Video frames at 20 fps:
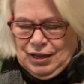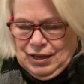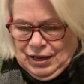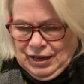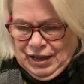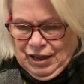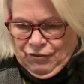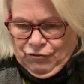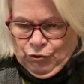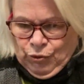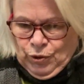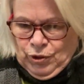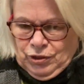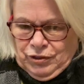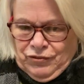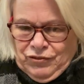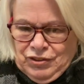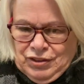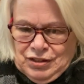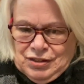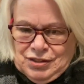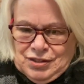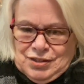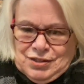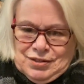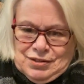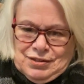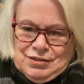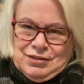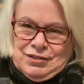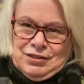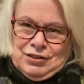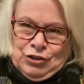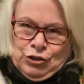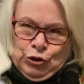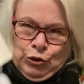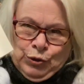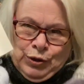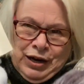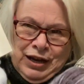I have all of this
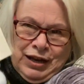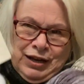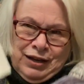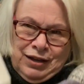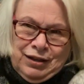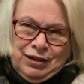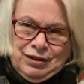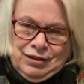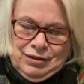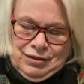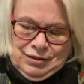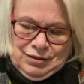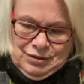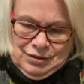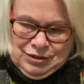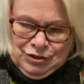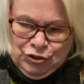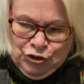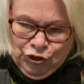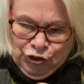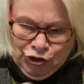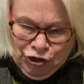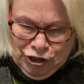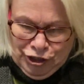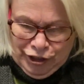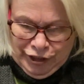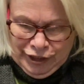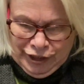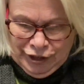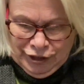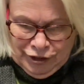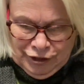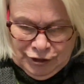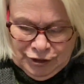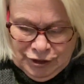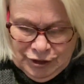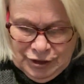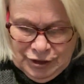gray yarn here.